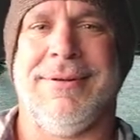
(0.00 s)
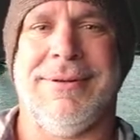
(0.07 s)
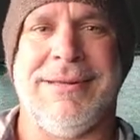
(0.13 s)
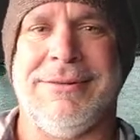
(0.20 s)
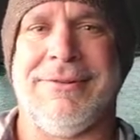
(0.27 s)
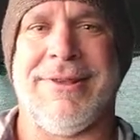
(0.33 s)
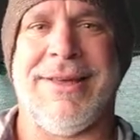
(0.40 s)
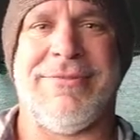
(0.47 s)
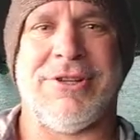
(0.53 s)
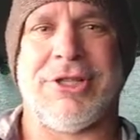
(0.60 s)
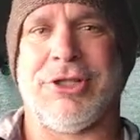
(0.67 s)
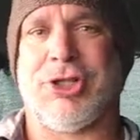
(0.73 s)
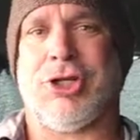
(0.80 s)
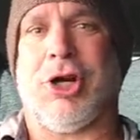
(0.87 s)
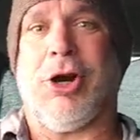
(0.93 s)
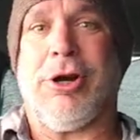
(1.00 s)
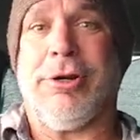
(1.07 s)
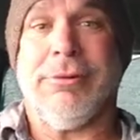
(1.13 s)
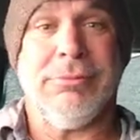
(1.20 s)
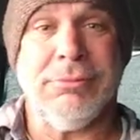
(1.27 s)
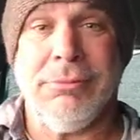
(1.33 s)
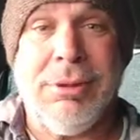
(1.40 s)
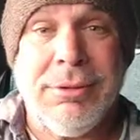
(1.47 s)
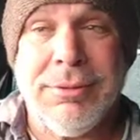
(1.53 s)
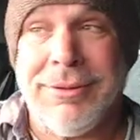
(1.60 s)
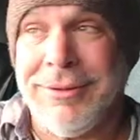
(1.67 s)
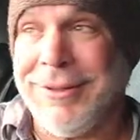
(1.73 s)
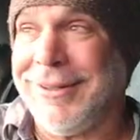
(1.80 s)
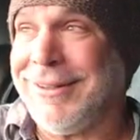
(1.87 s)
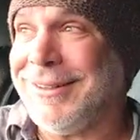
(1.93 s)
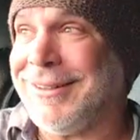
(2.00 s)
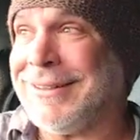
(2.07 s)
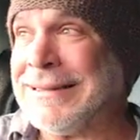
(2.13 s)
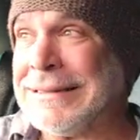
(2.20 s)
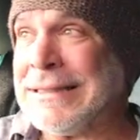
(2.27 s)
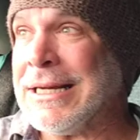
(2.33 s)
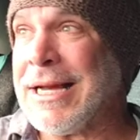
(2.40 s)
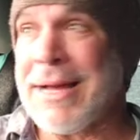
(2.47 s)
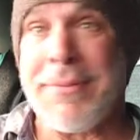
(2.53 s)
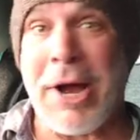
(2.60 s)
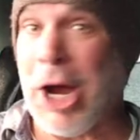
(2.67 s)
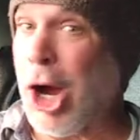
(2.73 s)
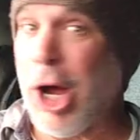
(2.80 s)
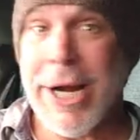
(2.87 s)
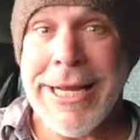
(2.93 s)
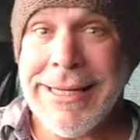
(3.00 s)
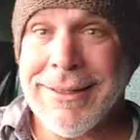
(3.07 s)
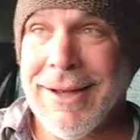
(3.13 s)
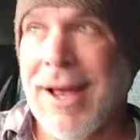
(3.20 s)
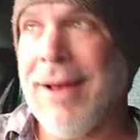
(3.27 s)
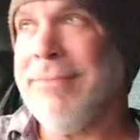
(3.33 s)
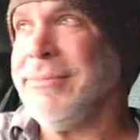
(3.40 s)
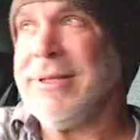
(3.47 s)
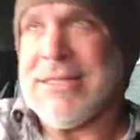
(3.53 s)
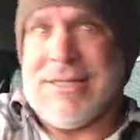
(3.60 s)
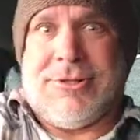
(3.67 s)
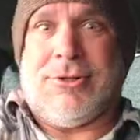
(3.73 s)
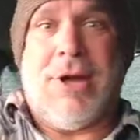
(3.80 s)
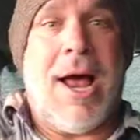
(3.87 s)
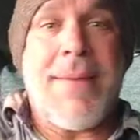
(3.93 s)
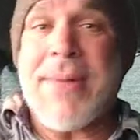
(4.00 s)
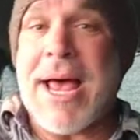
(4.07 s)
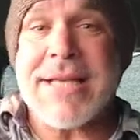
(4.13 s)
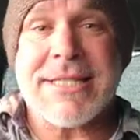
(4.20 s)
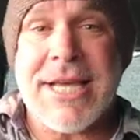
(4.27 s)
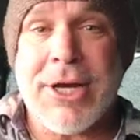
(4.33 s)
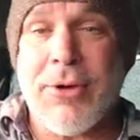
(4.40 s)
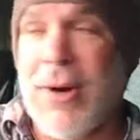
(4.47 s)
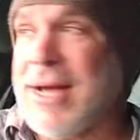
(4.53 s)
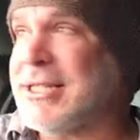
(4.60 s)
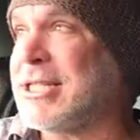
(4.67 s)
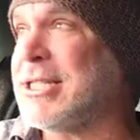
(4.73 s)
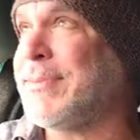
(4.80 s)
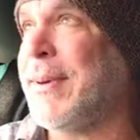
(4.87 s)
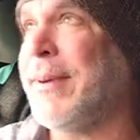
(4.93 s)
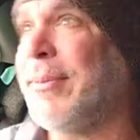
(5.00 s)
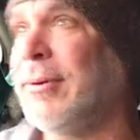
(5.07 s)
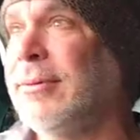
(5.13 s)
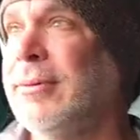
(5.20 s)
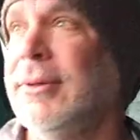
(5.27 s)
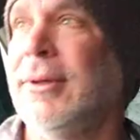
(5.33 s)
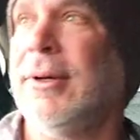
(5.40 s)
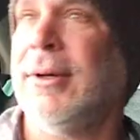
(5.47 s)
I mean, do they have a chart? Am I on it? I'm asking questions, people.